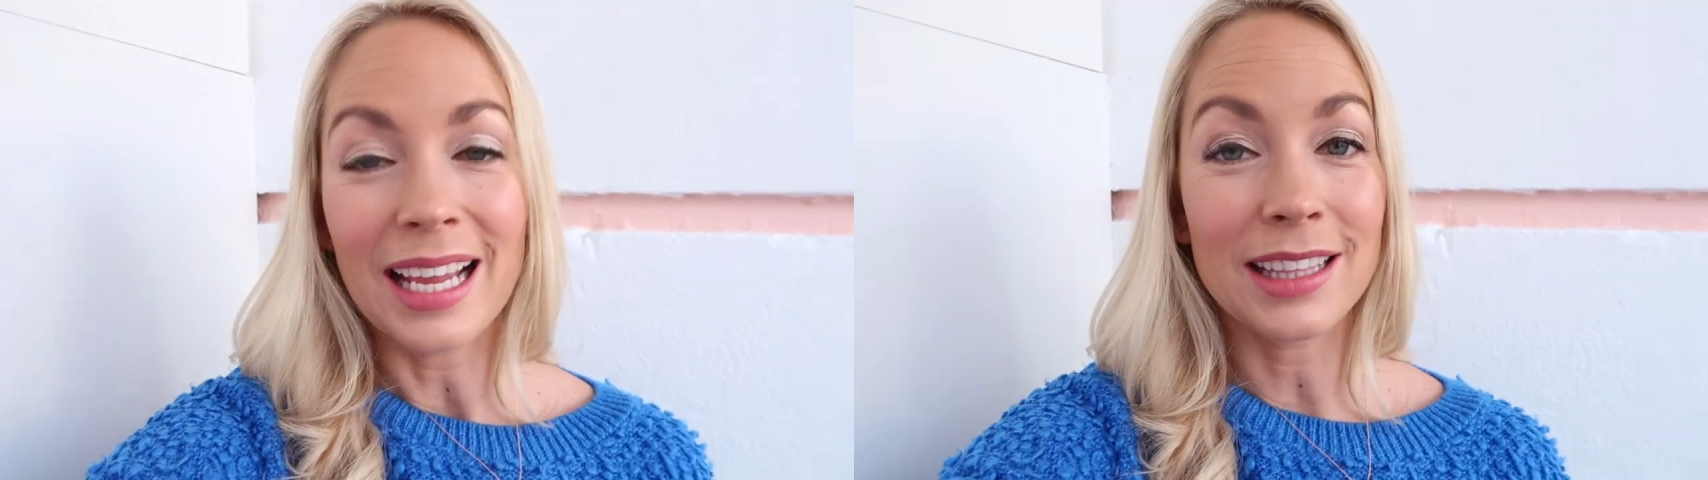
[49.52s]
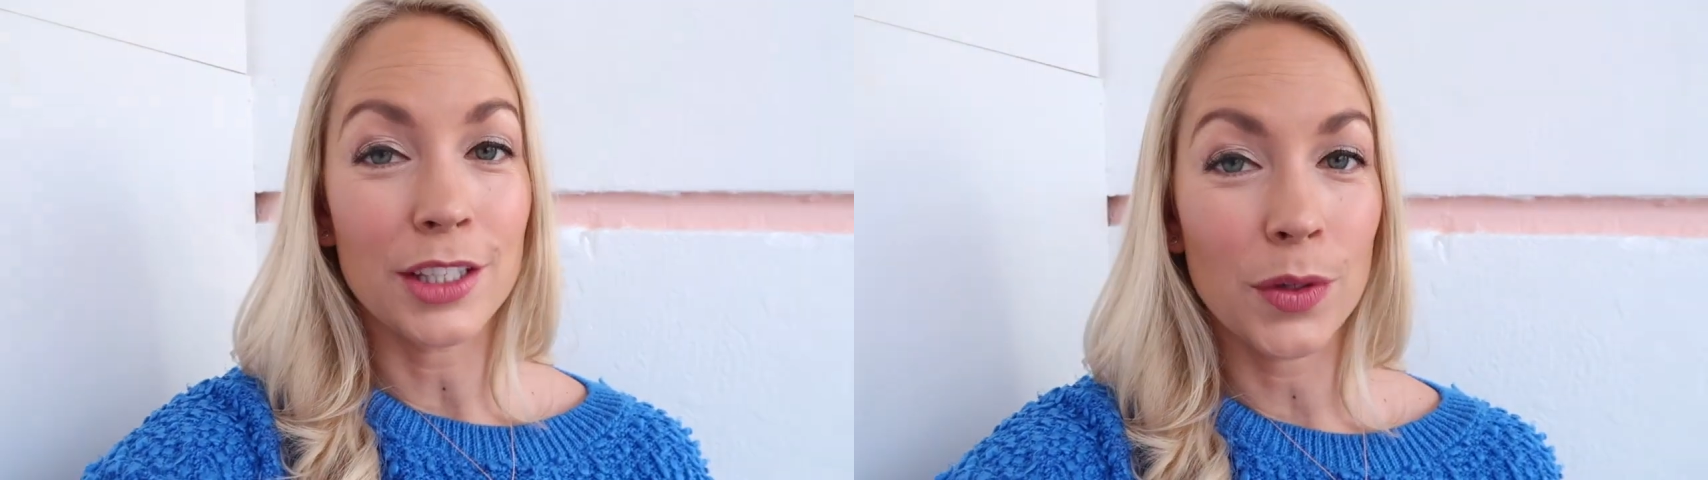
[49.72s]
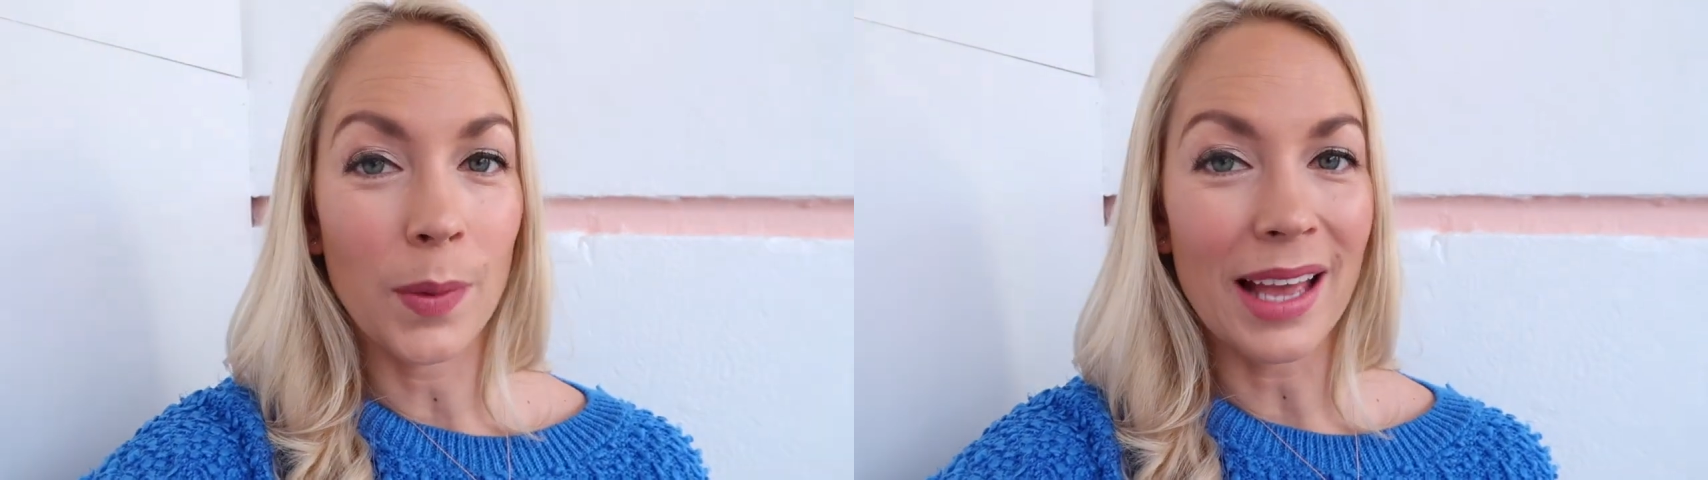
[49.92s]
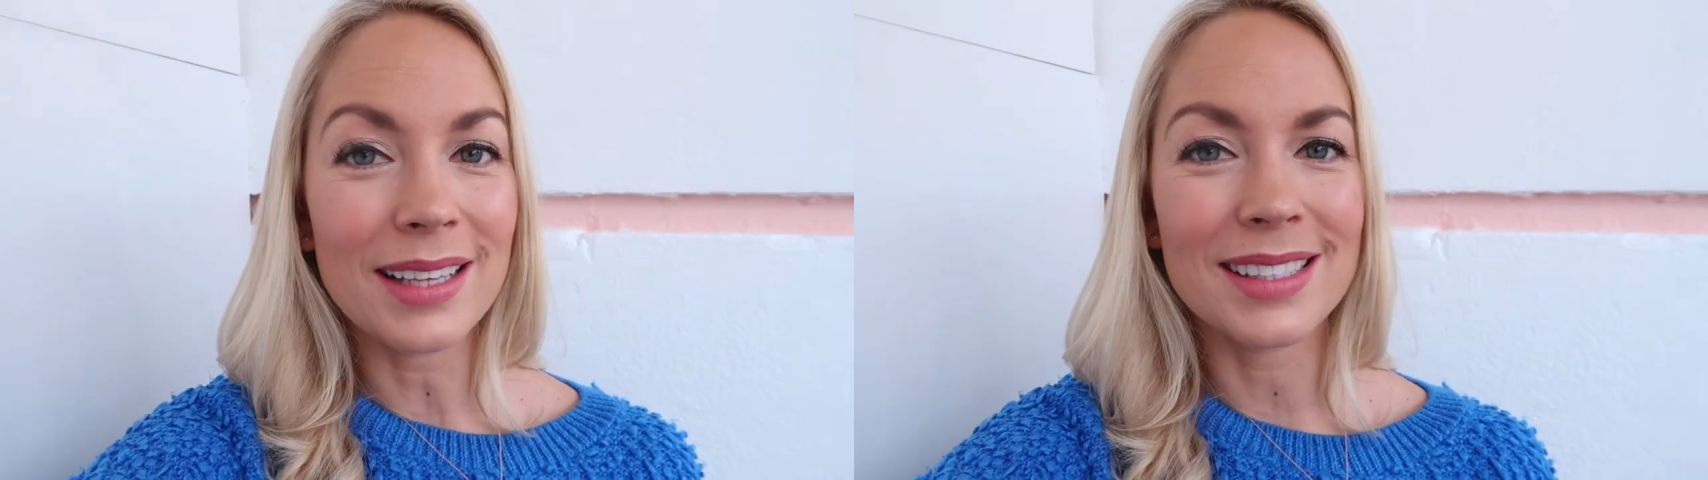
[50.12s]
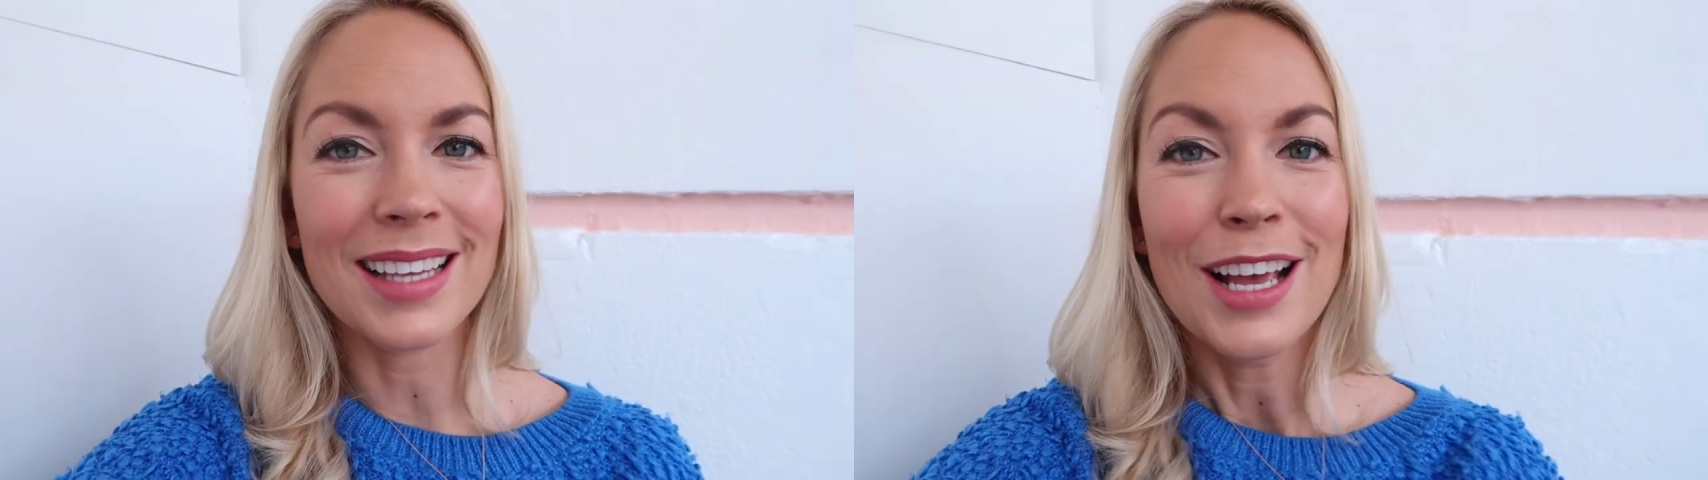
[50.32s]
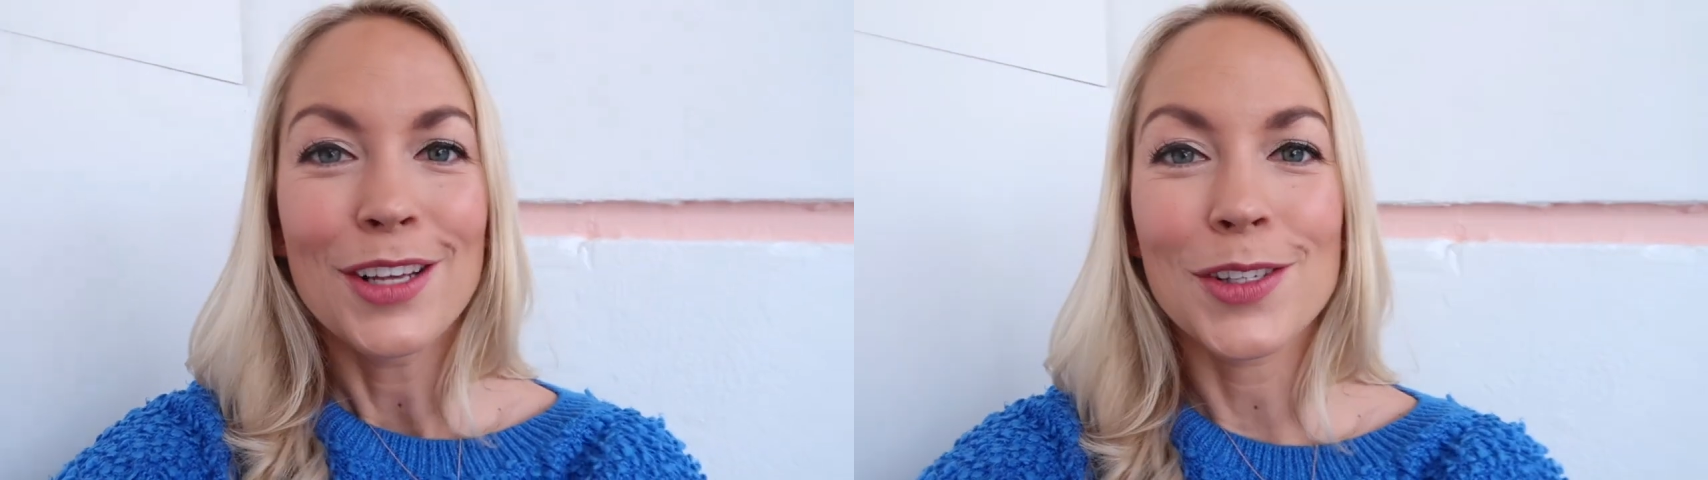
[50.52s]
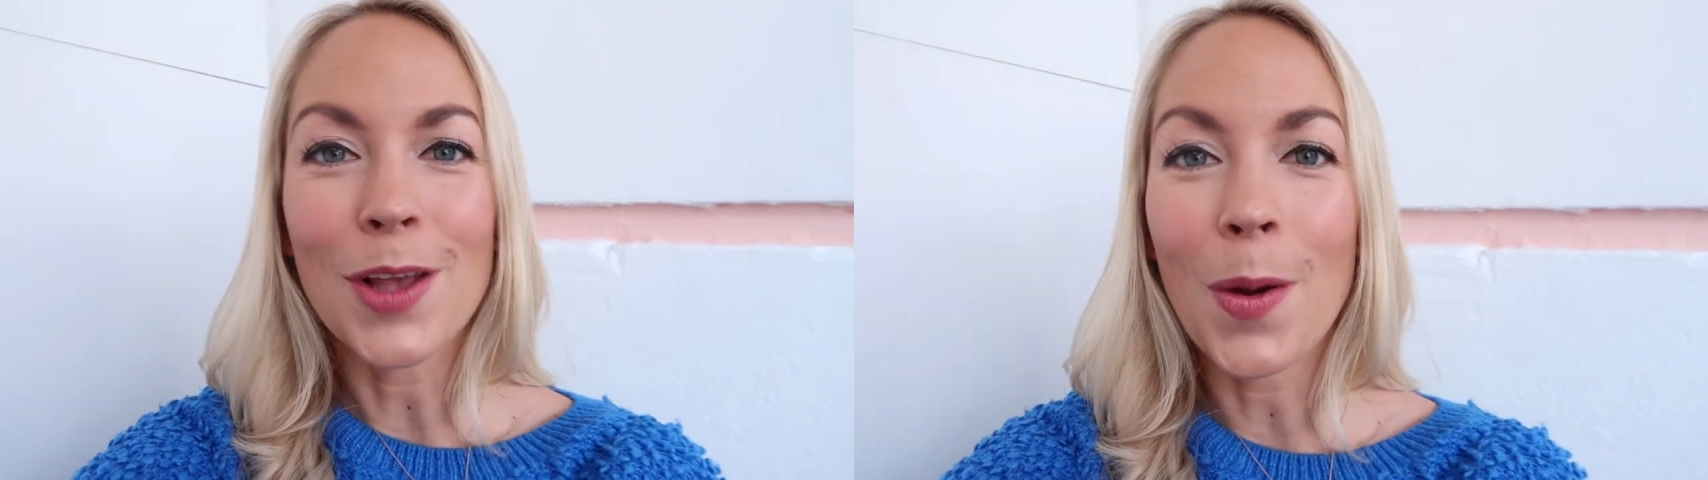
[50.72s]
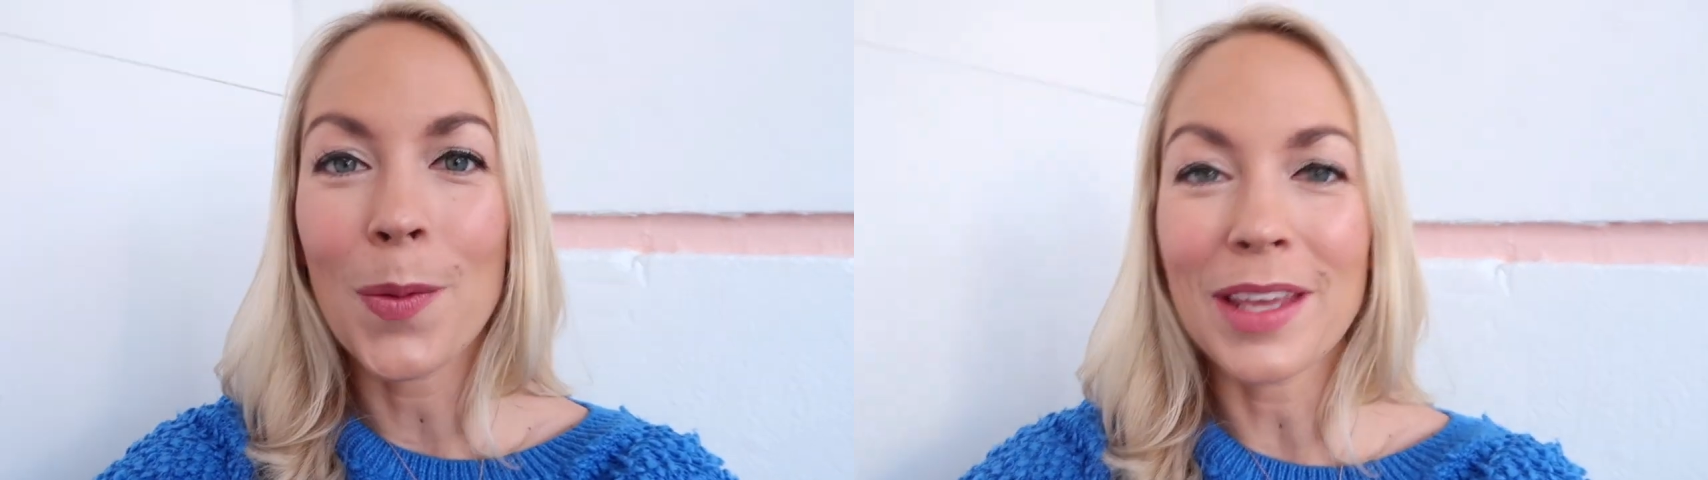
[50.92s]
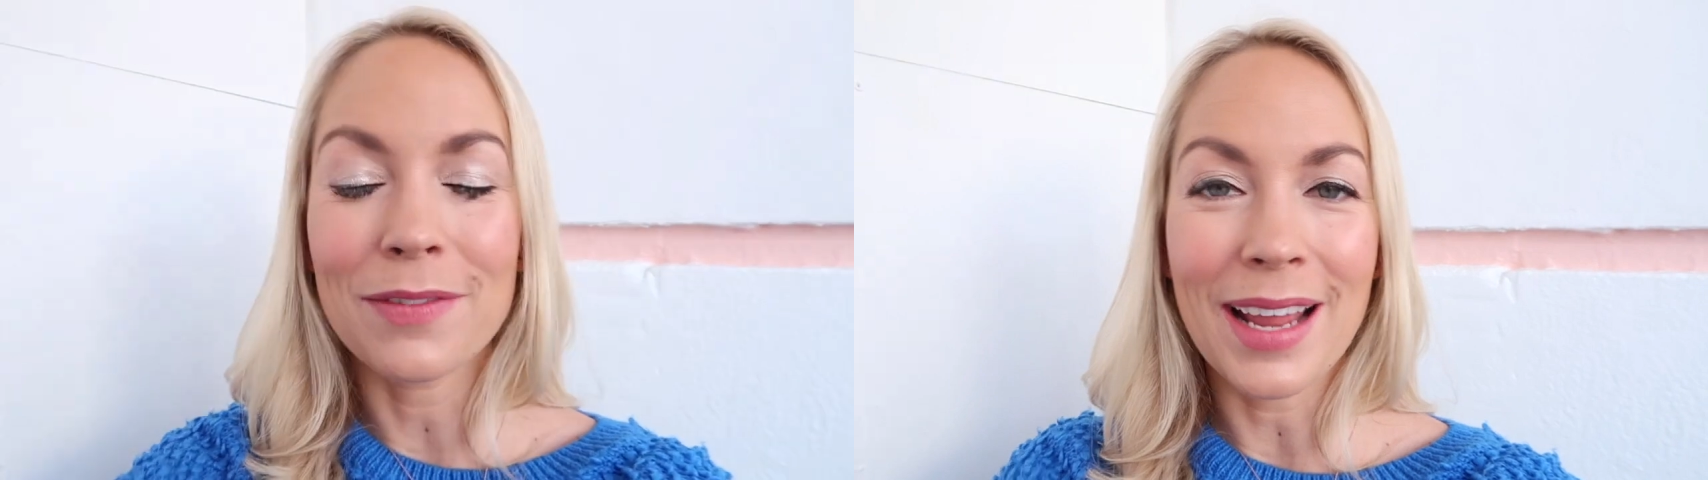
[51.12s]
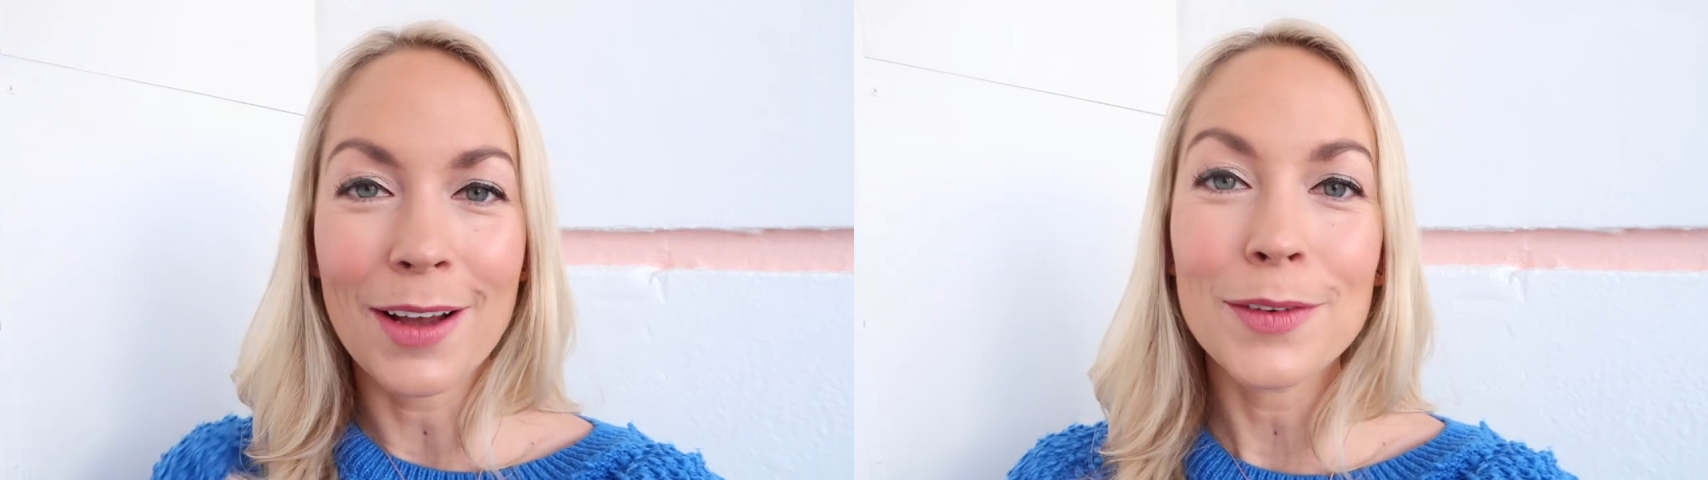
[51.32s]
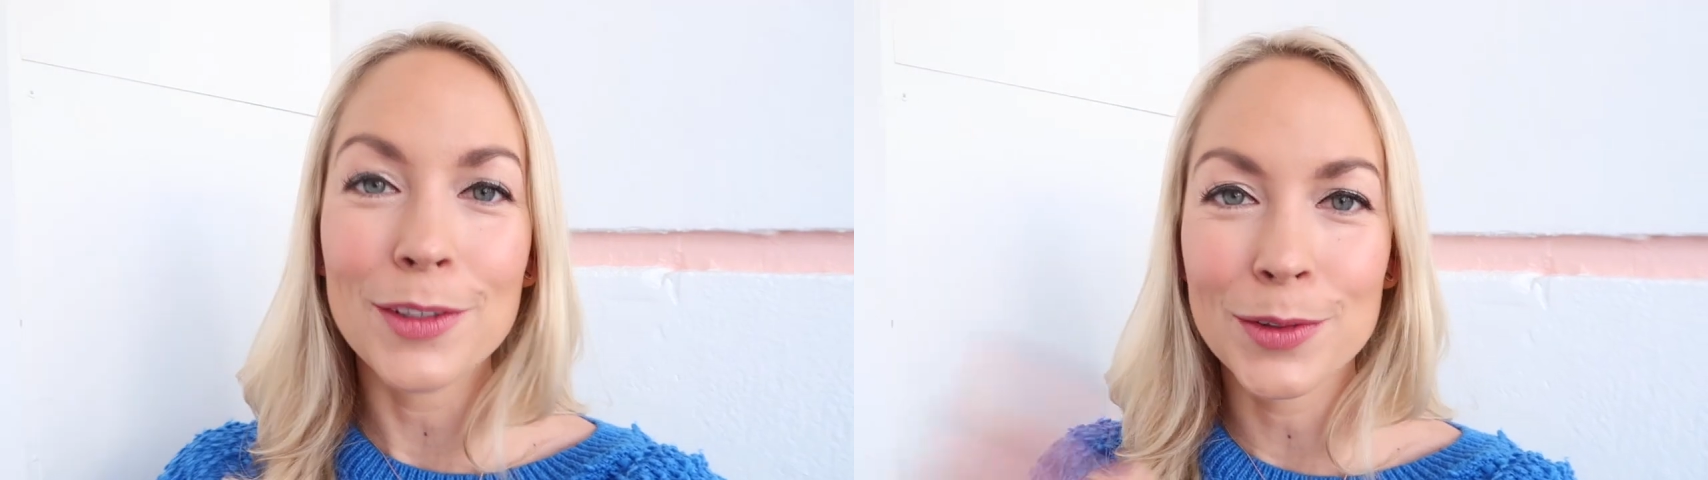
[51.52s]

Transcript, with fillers: in the US. So they've now